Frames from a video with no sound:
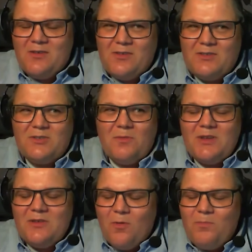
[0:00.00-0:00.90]

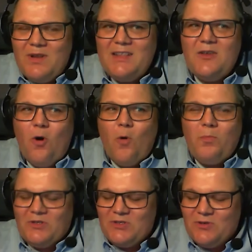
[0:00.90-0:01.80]
something completely
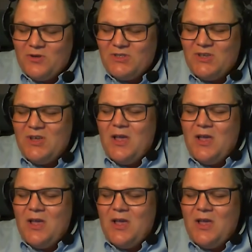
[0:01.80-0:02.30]
open source,